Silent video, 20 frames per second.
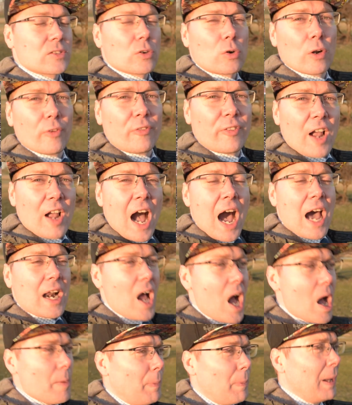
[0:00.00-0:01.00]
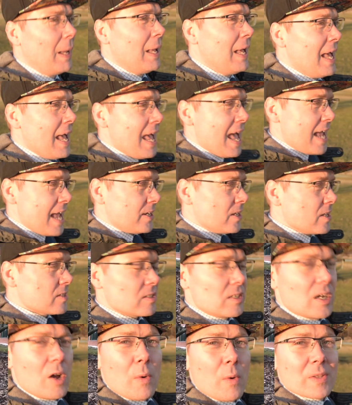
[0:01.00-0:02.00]
sort of caught up and
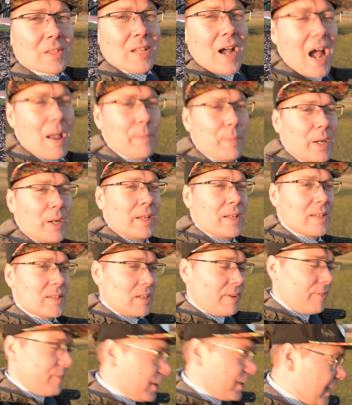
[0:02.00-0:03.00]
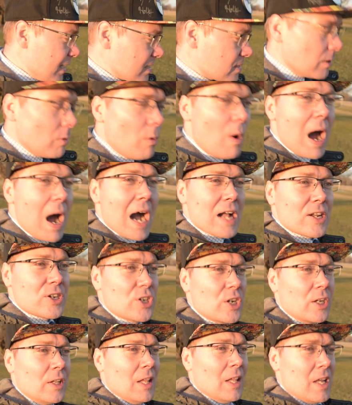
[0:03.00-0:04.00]
doesn't know what time it is, forgets to
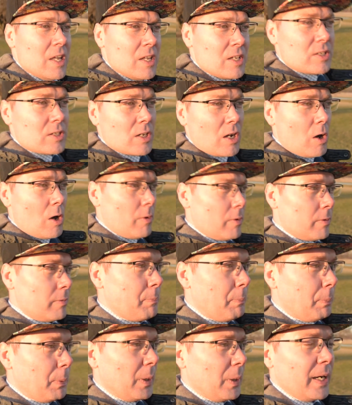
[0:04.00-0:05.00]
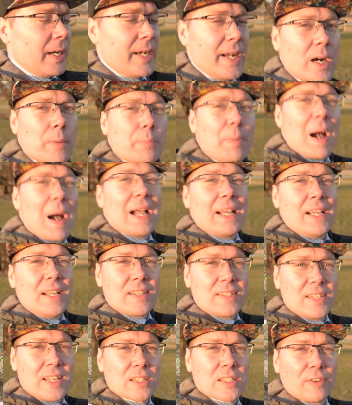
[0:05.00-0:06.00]
watch. So pretty nearby, he
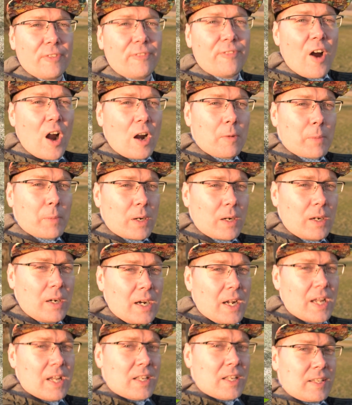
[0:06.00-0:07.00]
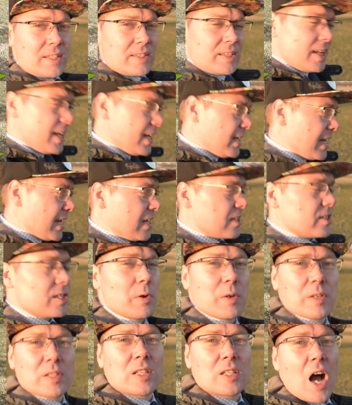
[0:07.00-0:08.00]
sees a farmer sitting next
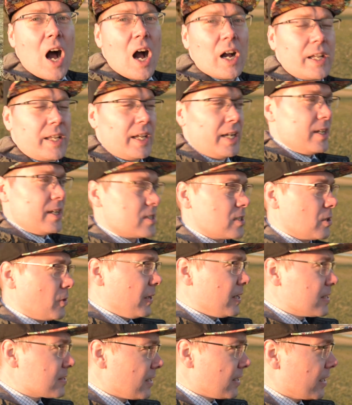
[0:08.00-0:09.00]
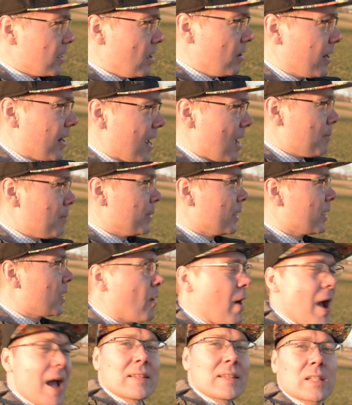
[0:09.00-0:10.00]
to his donkey. So he's like, okay, I'm gonna
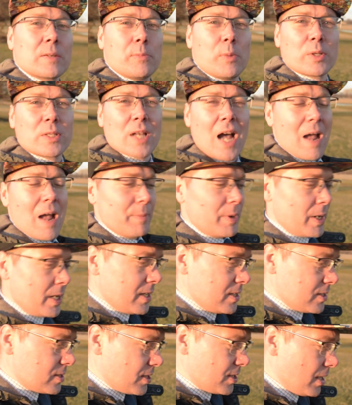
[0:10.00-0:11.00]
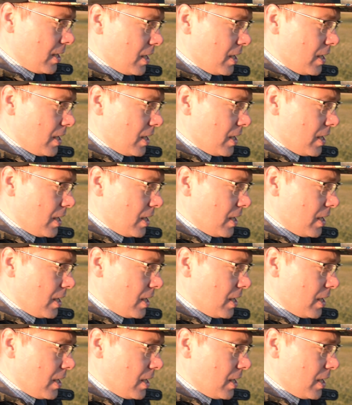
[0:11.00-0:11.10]
go ask him what time it is.